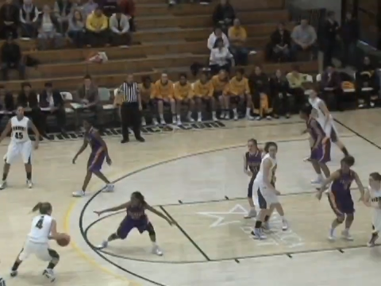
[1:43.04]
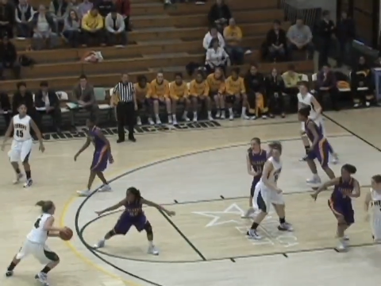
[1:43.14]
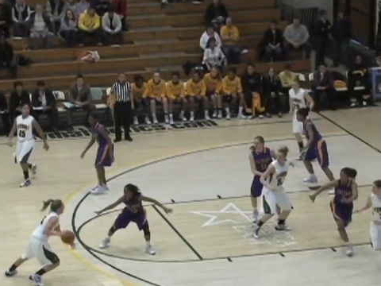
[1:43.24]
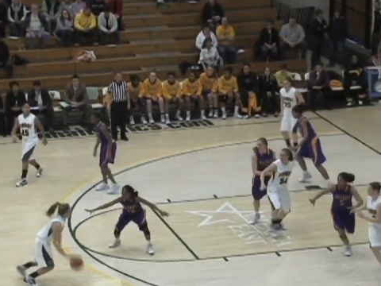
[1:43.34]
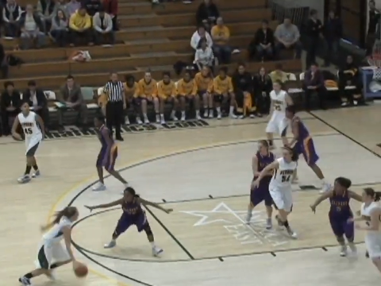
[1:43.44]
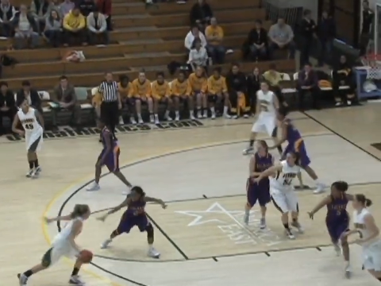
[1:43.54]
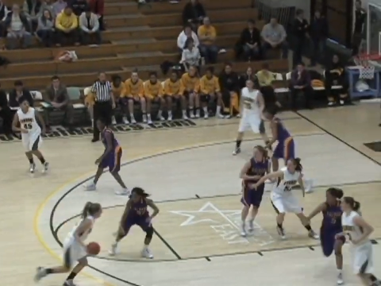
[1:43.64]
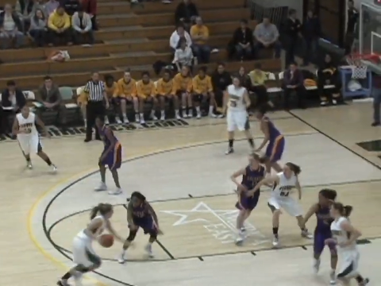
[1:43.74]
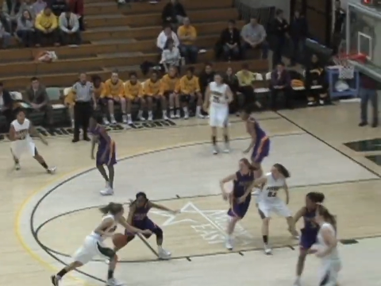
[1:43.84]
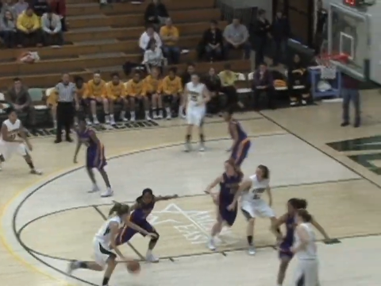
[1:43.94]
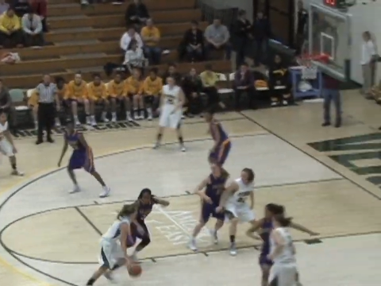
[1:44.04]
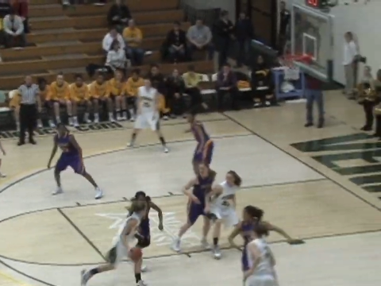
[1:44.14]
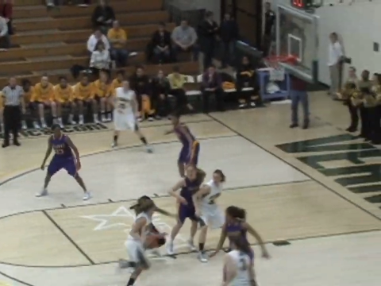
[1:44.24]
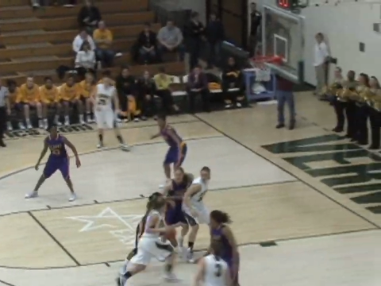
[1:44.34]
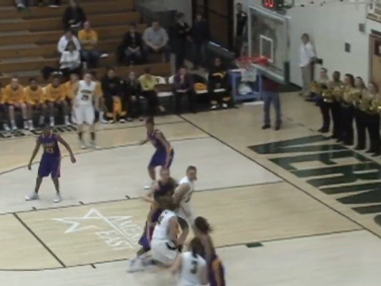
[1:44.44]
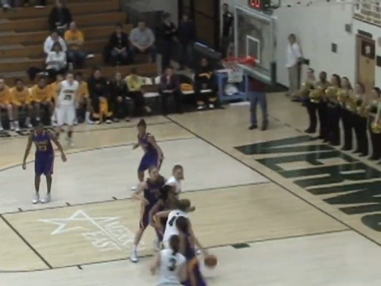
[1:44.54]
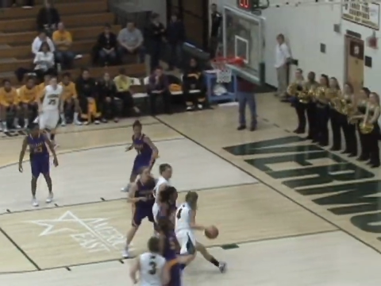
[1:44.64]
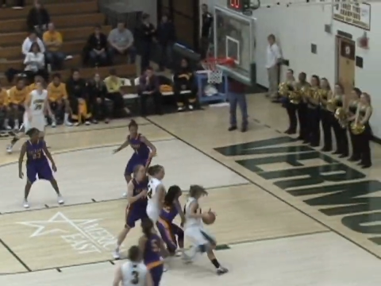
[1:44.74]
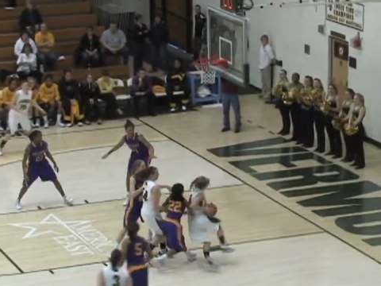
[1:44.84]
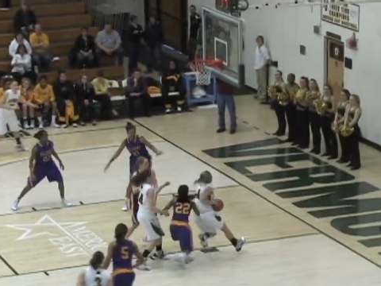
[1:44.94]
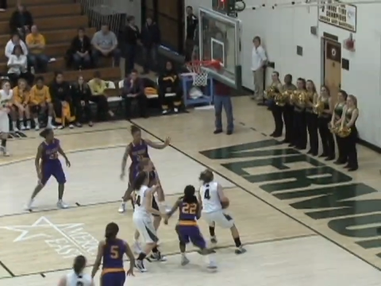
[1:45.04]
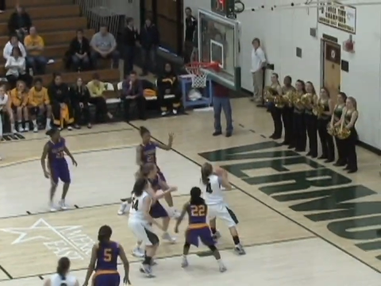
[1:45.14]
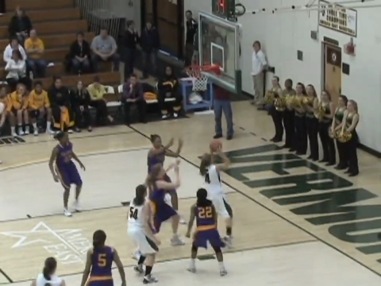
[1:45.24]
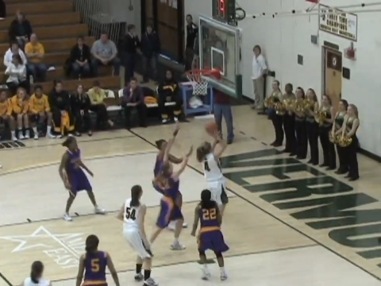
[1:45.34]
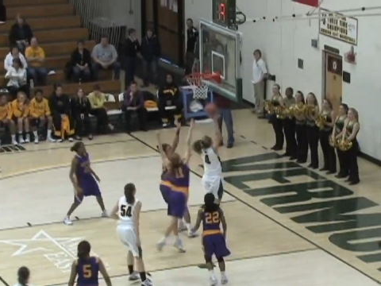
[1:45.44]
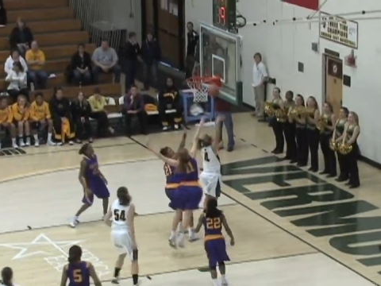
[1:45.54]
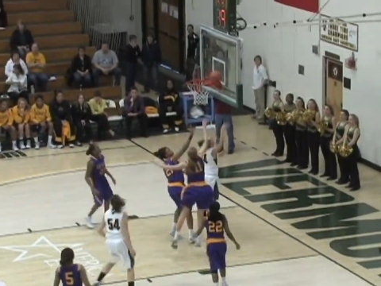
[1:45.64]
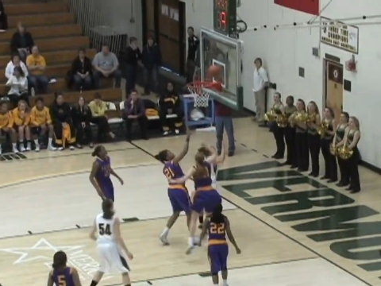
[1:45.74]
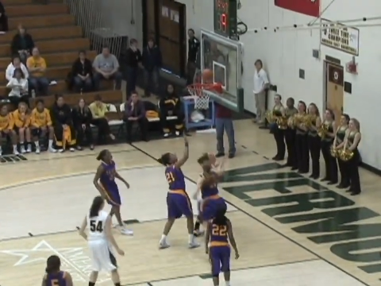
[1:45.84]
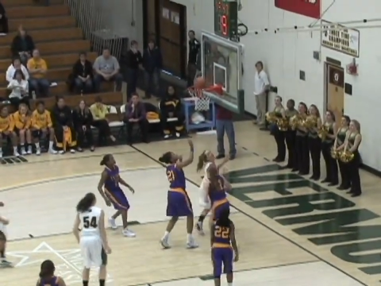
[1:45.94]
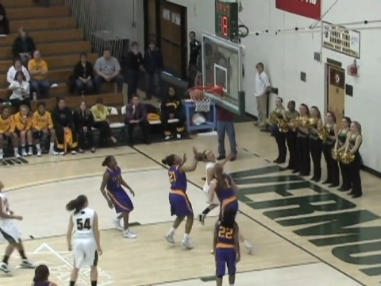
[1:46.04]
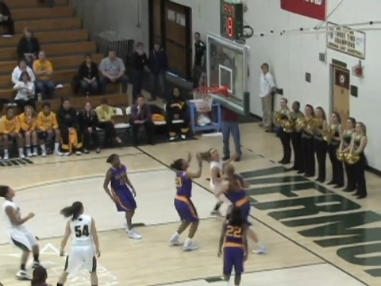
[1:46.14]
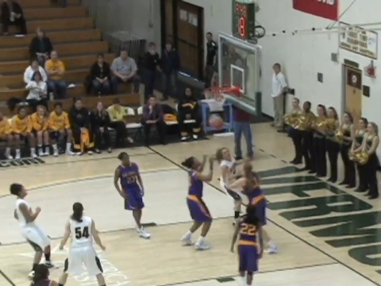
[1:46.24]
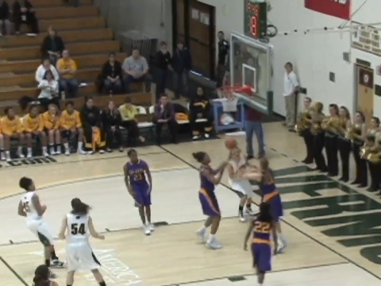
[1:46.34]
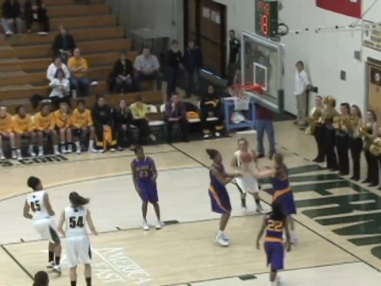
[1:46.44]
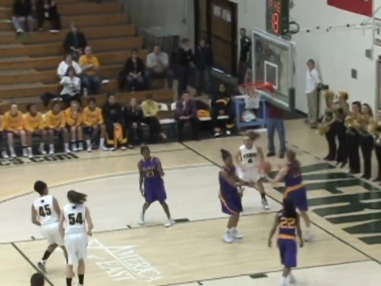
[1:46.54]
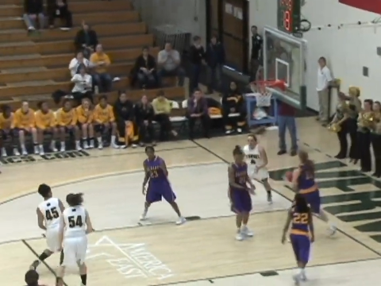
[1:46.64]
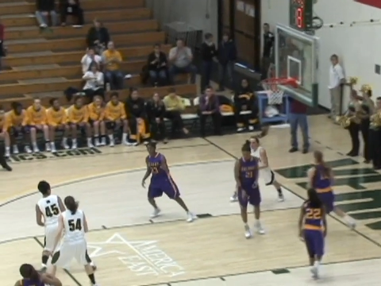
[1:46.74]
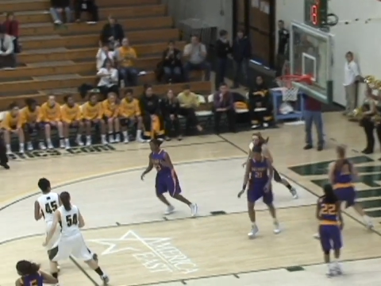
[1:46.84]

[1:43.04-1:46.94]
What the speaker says: [unreadable: no face in view]